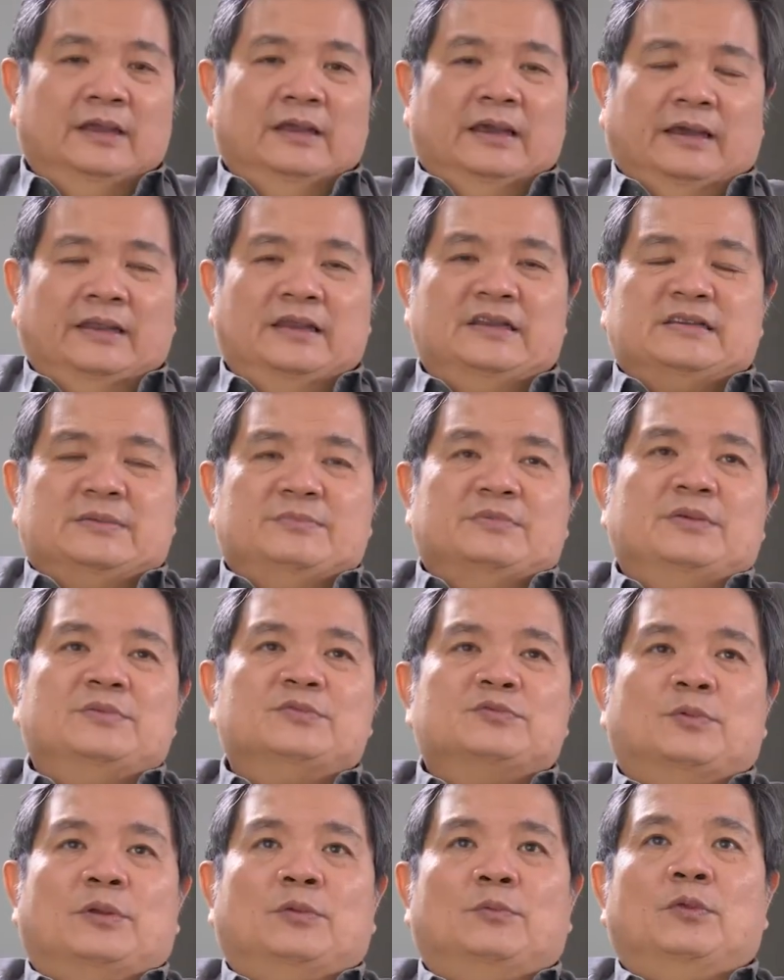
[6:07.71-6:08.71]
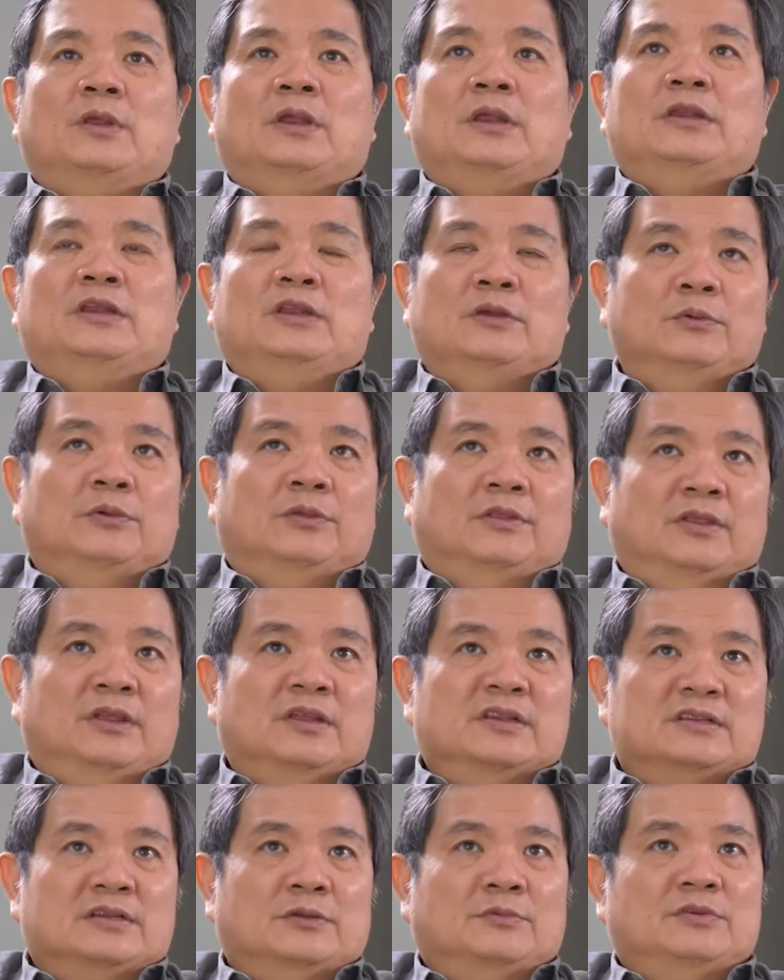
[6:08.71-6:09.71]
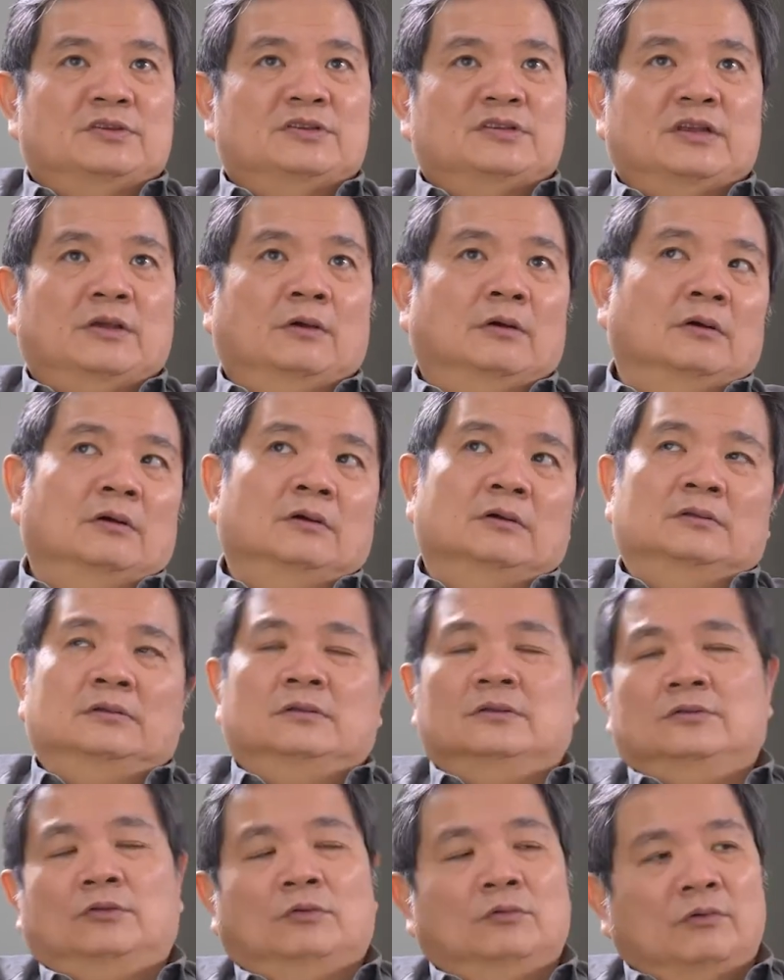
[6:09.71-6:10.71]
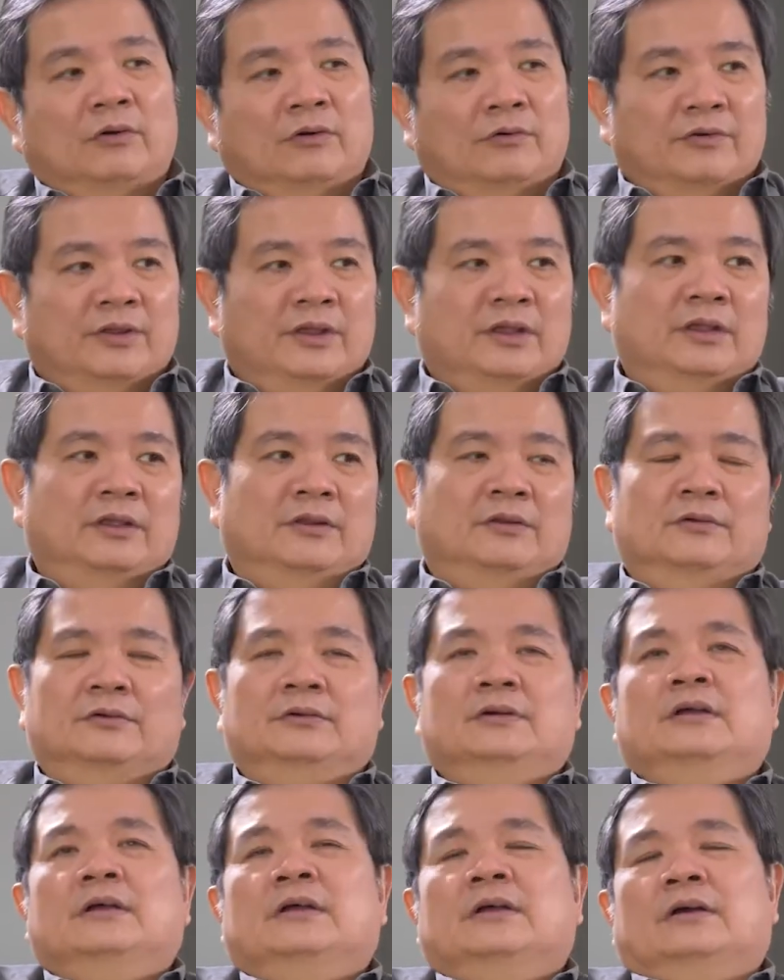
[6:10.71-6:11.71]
I think sometimes when we deal with things that we say, oh, no, don't worry, you know,